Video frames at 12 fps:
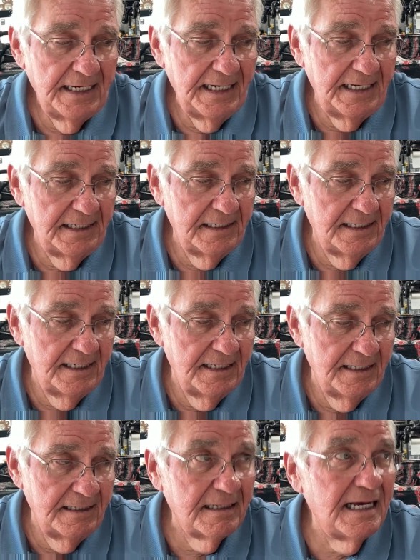And
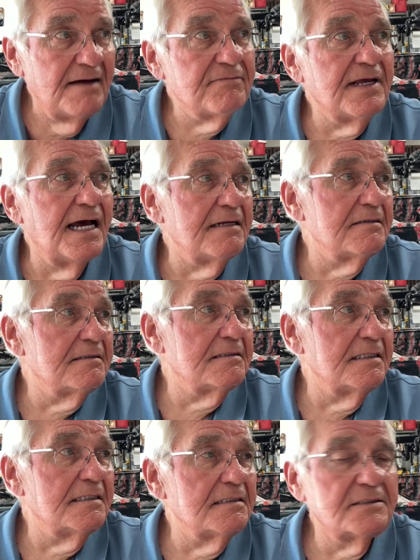I've got
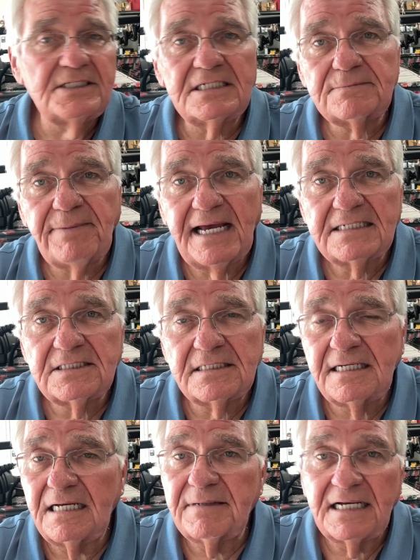6 packs of
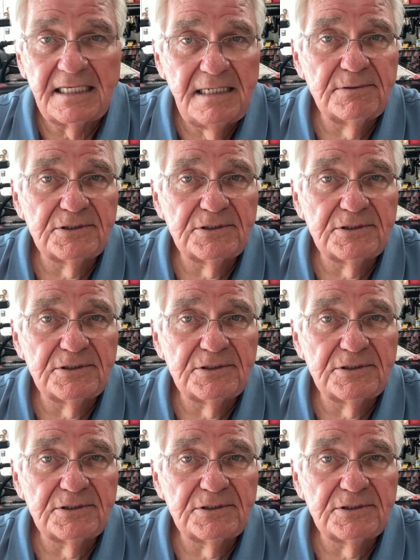them. I keep a